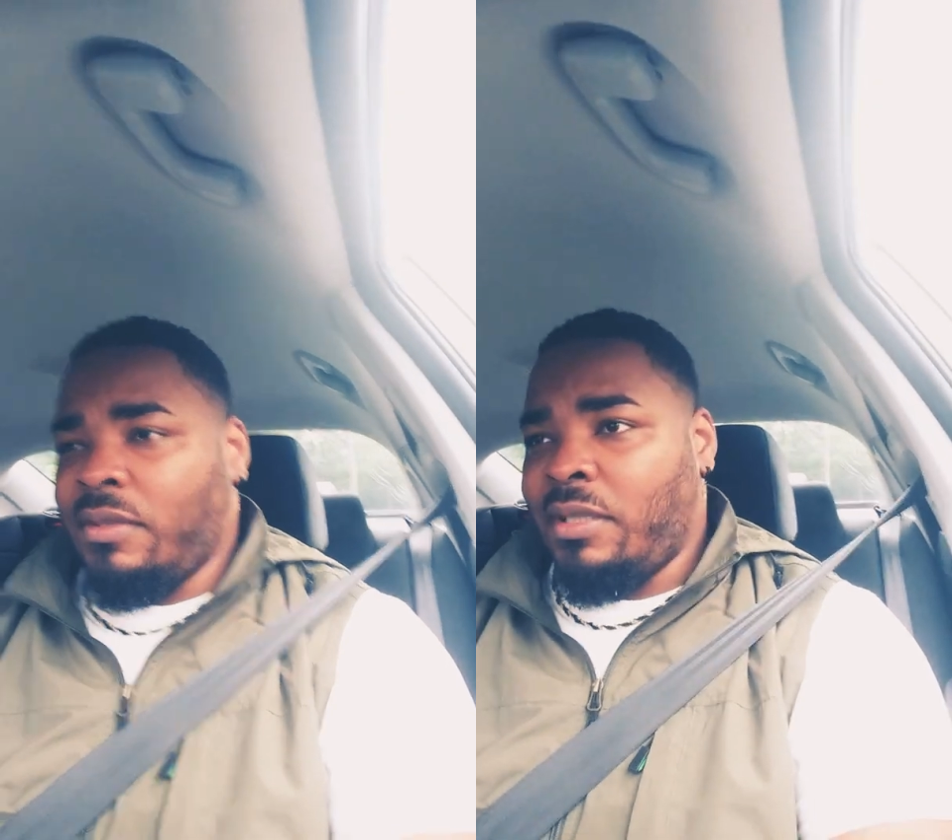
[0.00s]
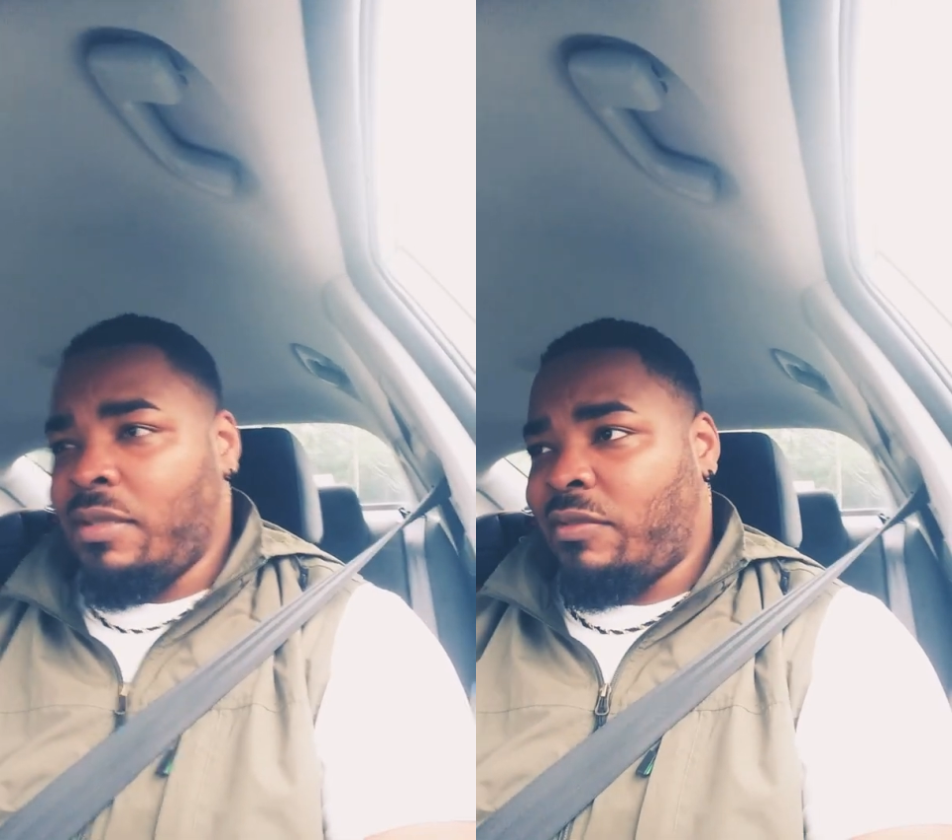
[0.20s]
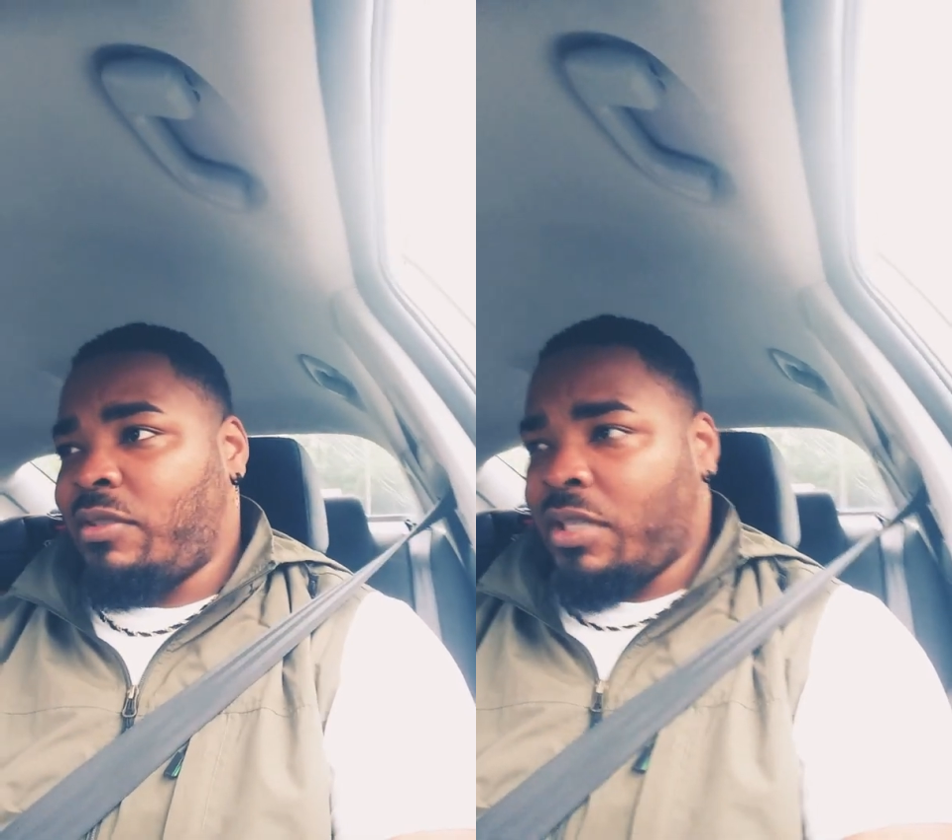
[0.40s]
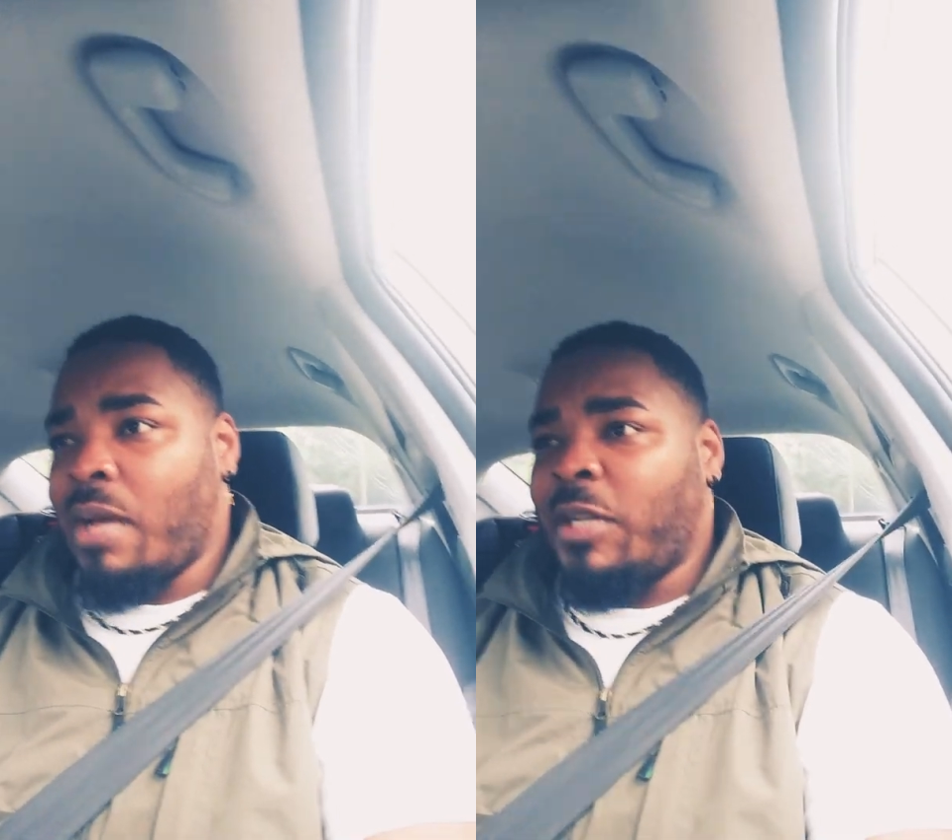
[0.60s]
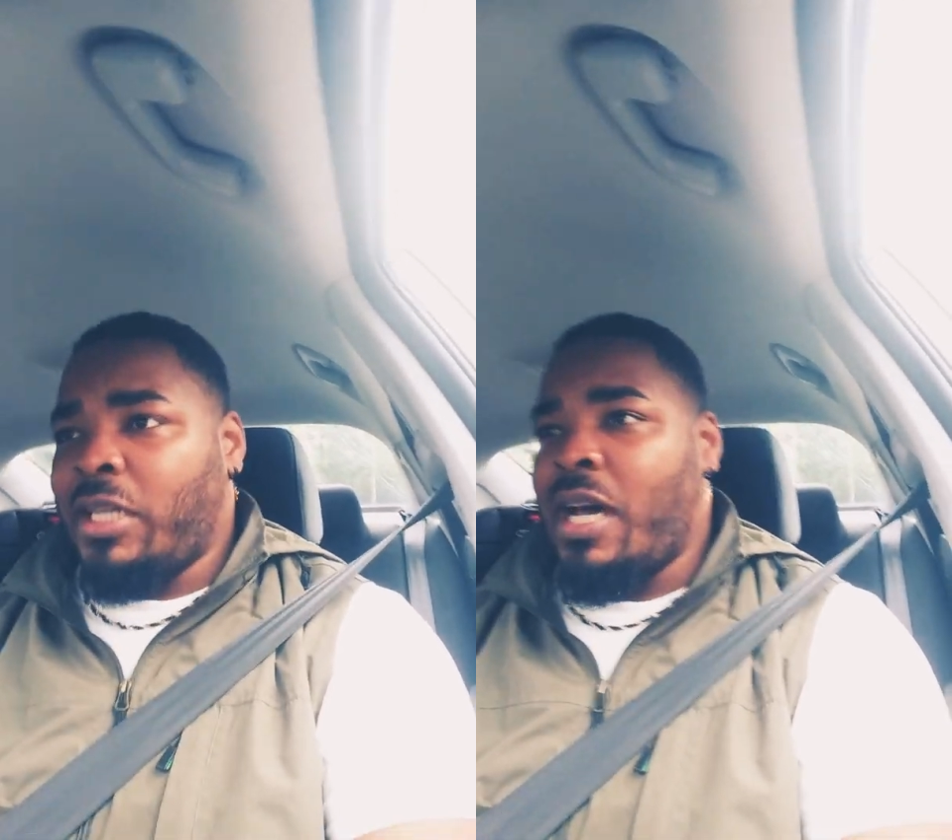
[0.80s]
He's
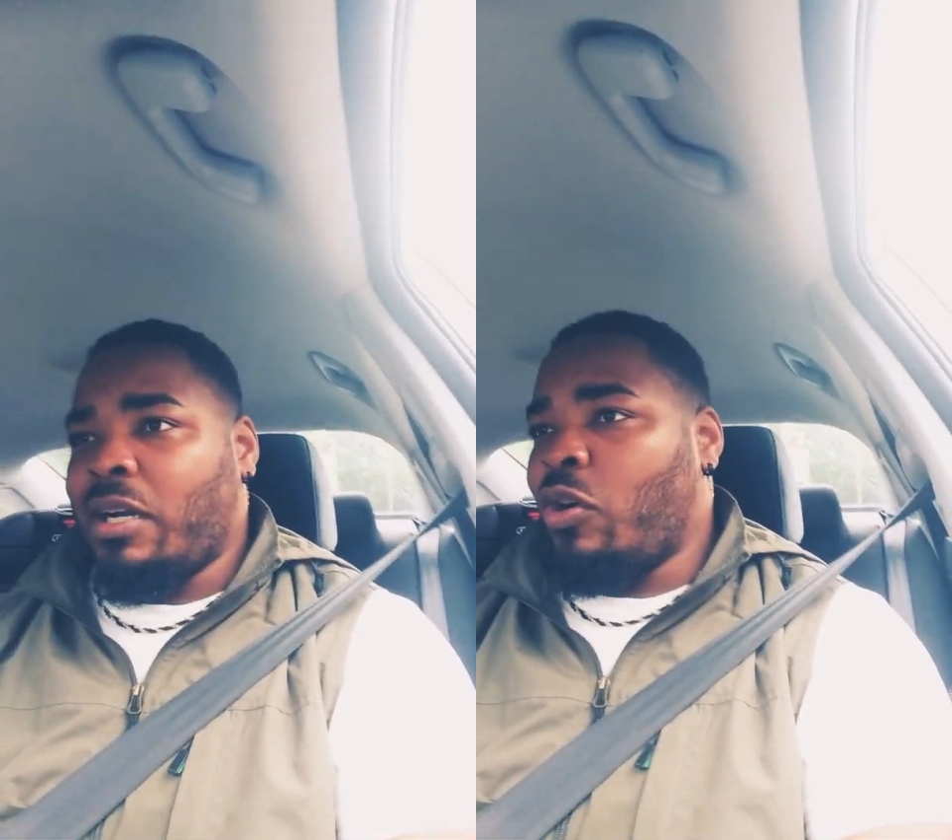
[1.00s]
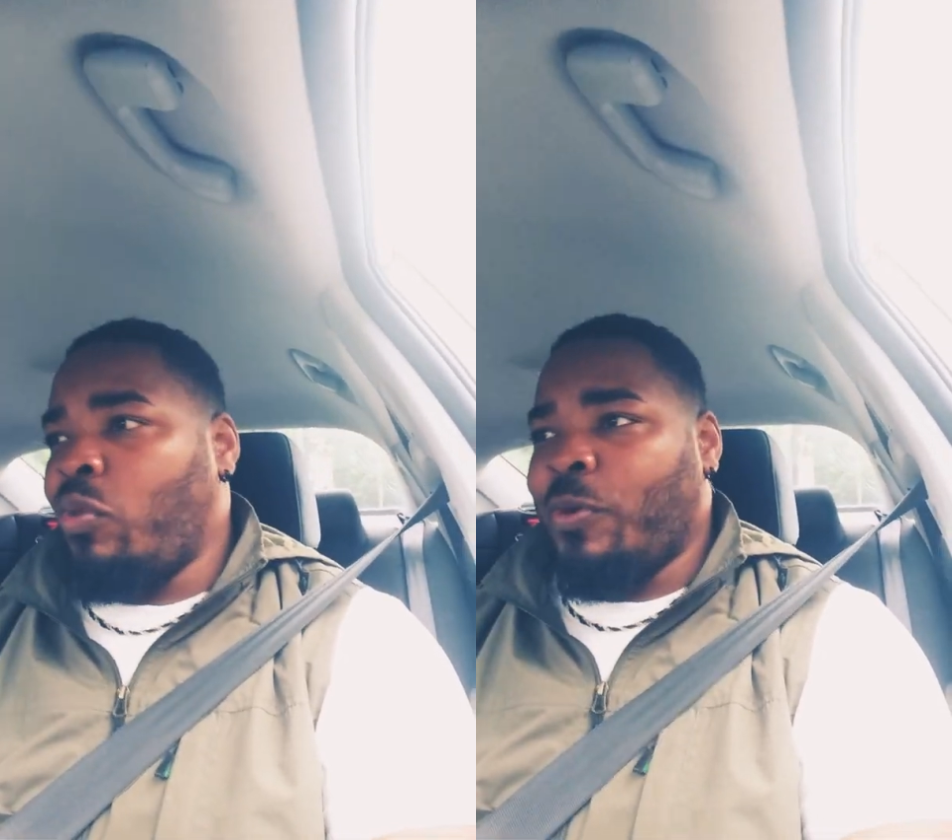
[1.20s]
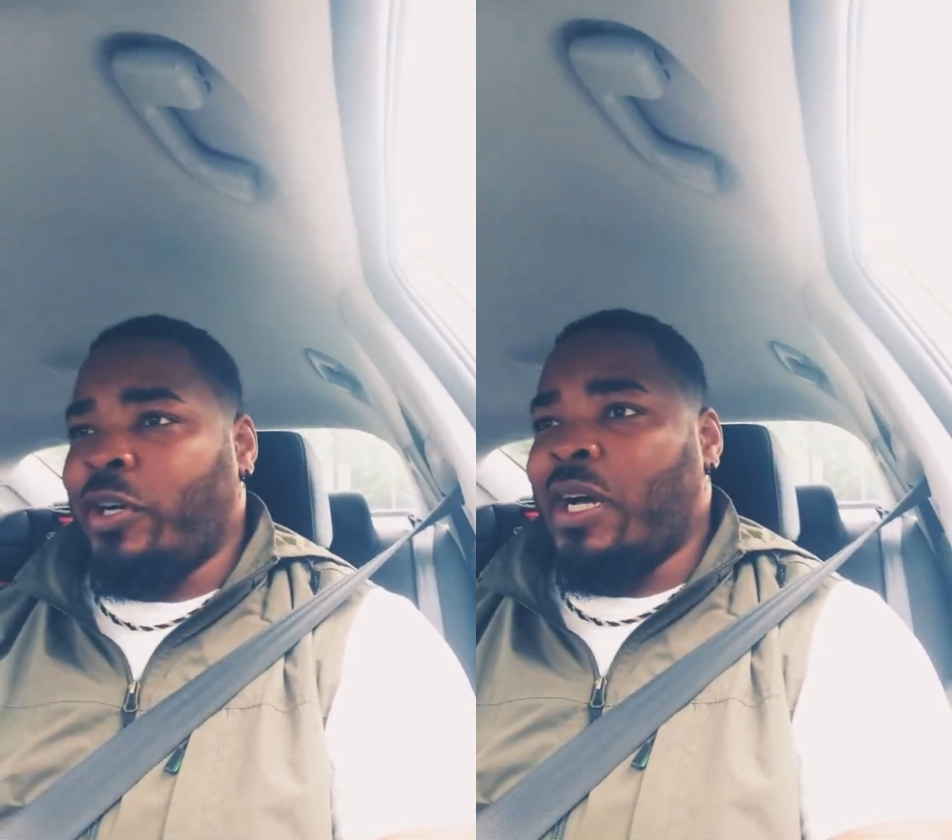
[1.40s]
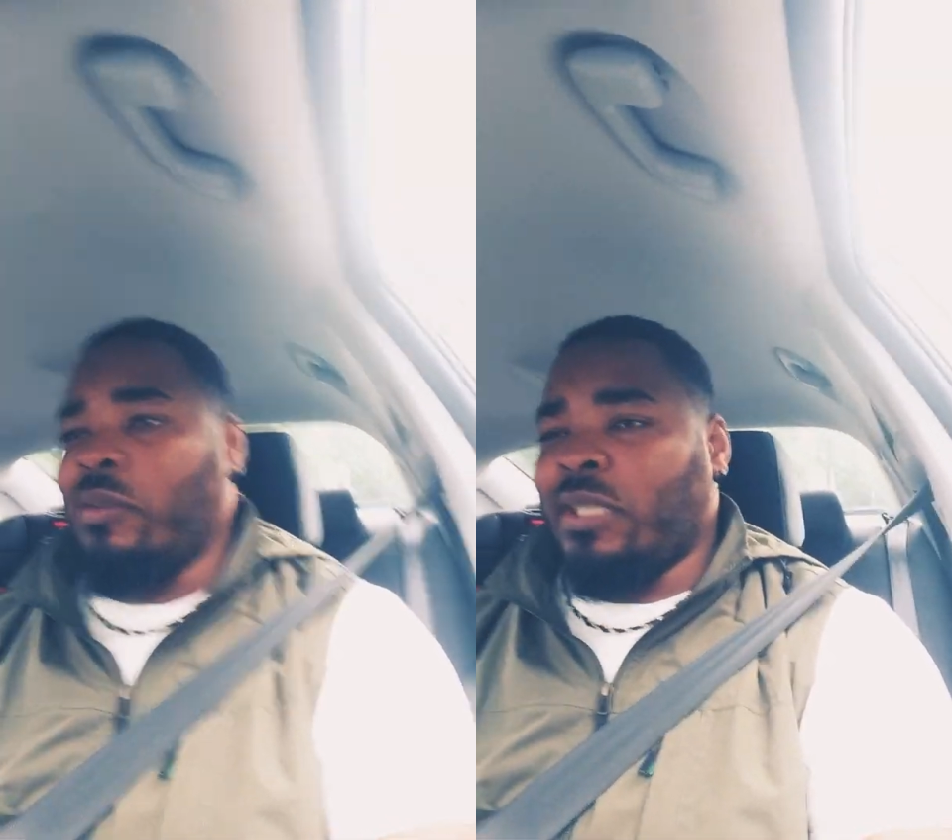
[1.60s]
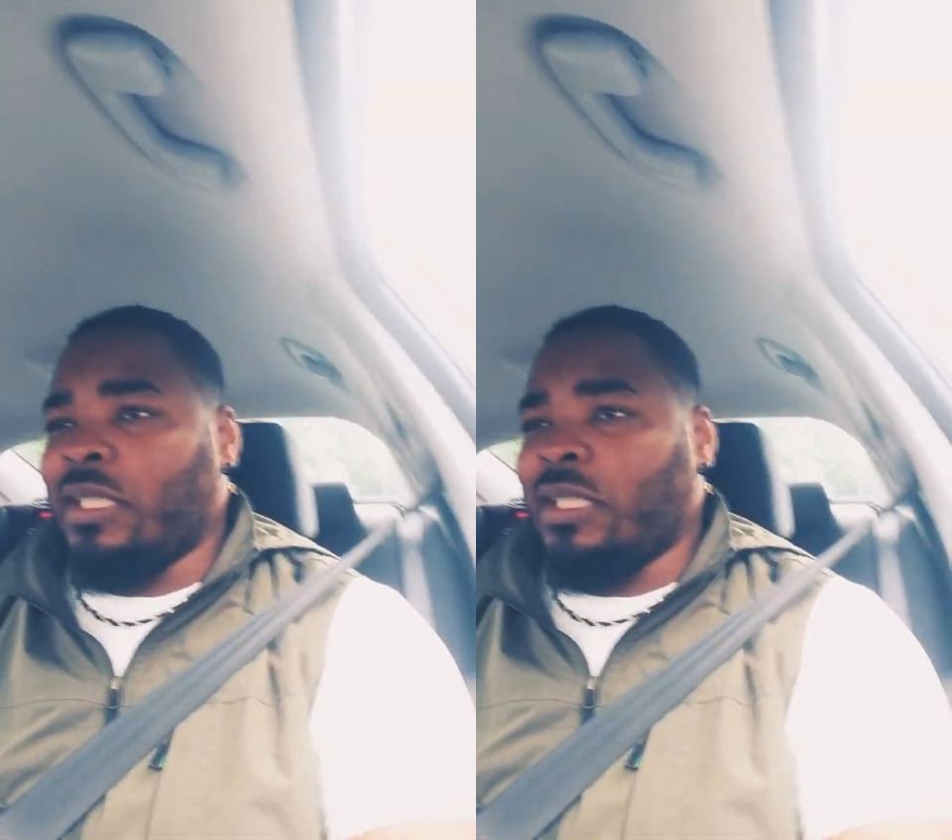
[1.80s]
coming to knock Colbert out.